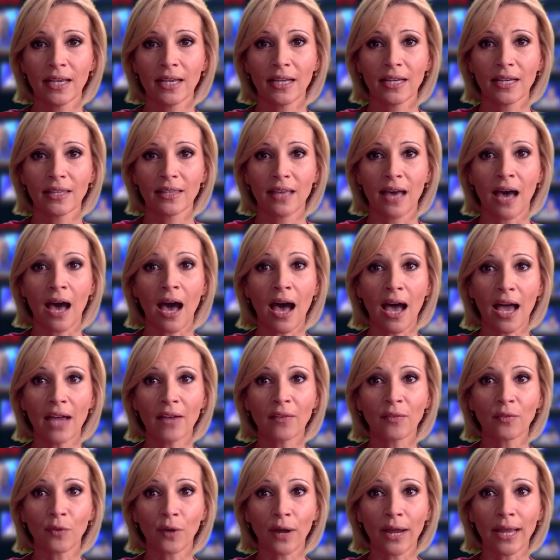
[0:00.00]
The
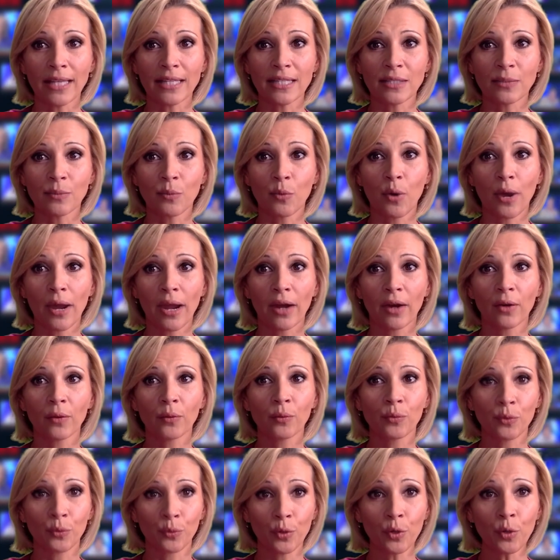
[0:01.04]
Hive ransomware
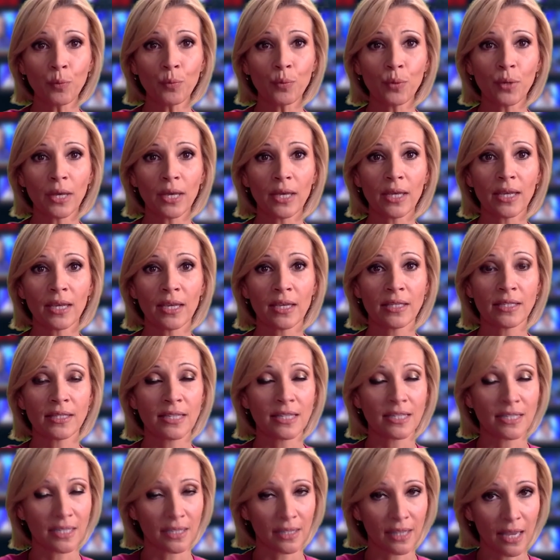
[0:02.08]
group has
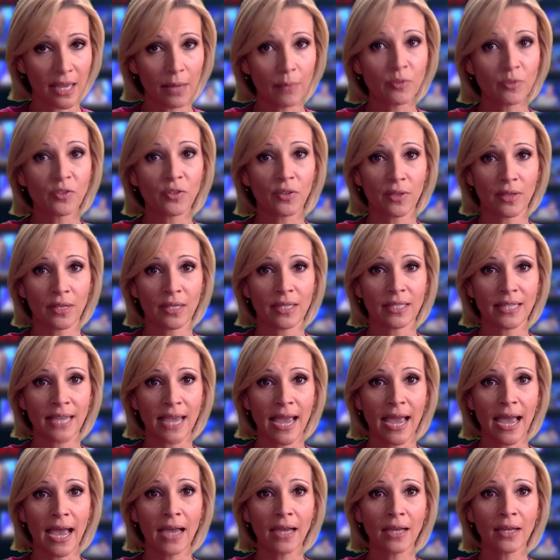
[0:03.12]
since claimed the
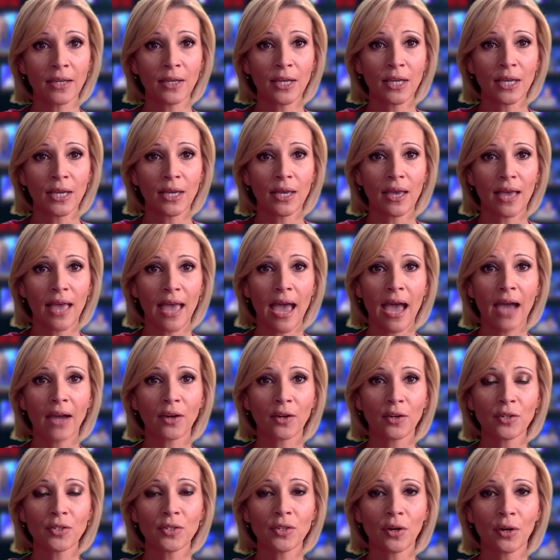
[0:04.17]
attack.
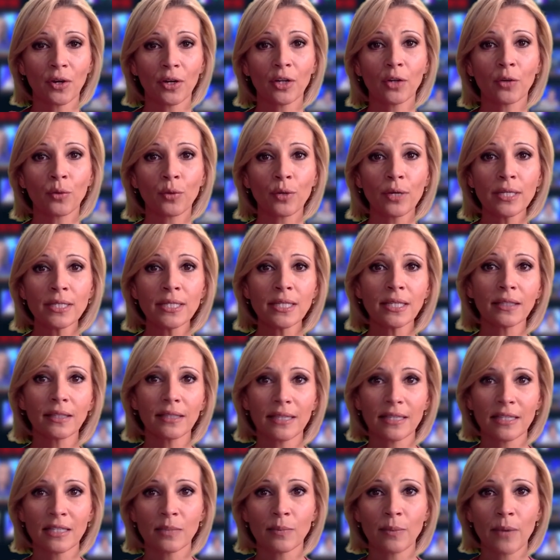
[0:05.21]
Hackers are
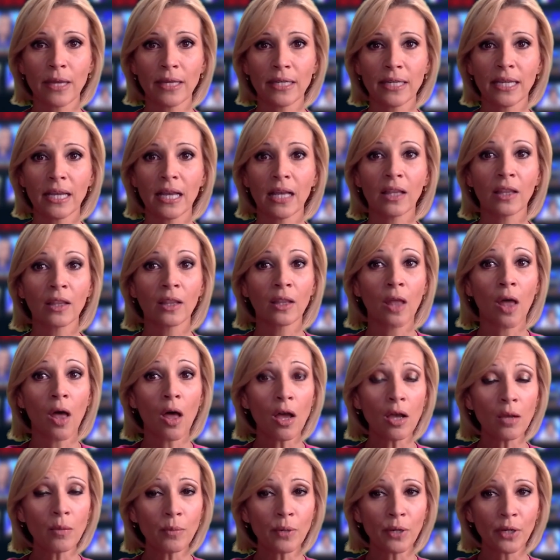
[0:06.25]
increasingly spending
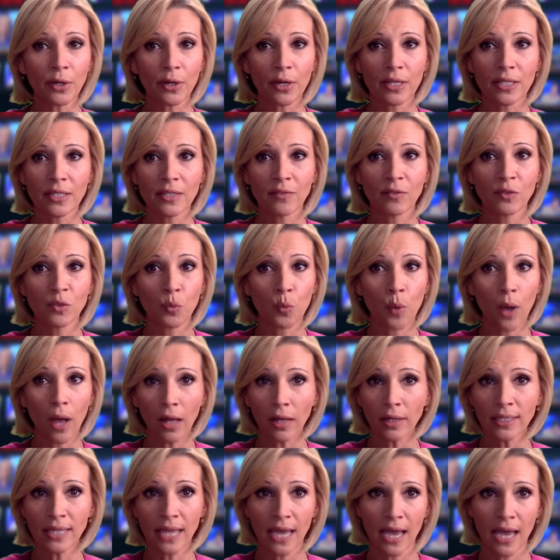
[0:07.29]
long periods of
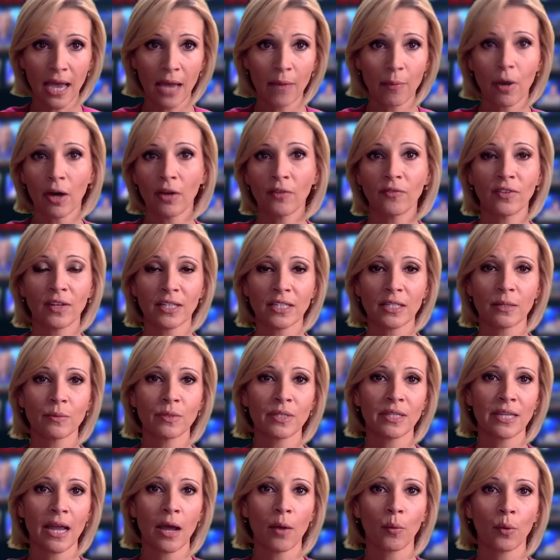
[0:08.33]
dwell time on
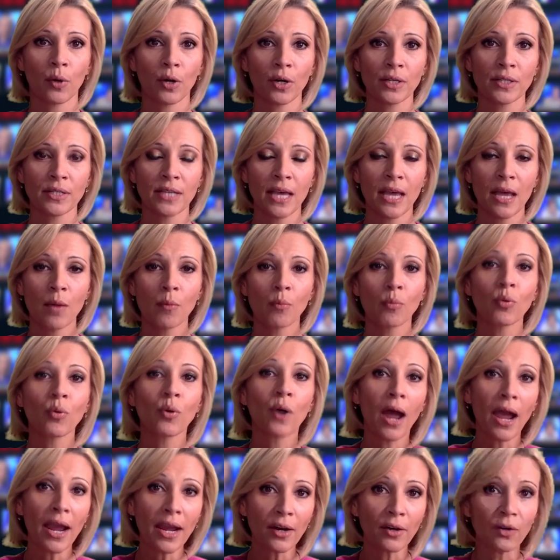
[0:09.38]
victims' networks
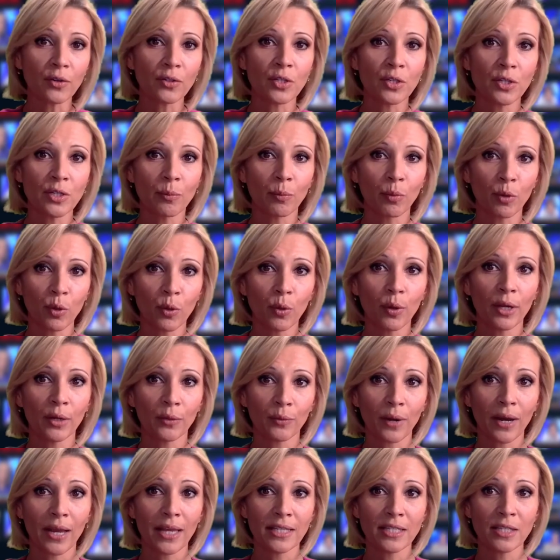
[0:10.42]
prior to deploying
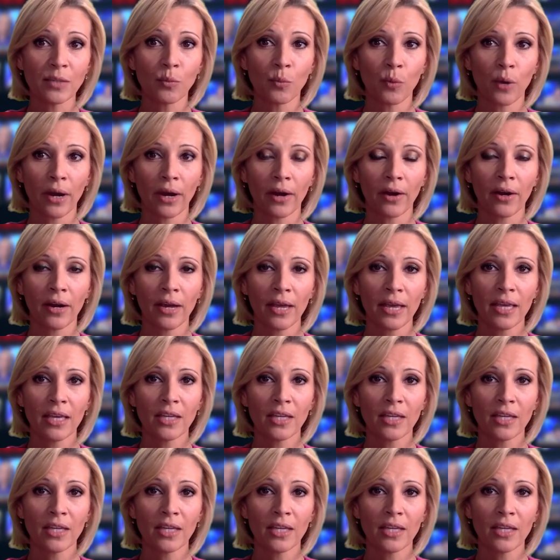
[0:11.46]
ransomware.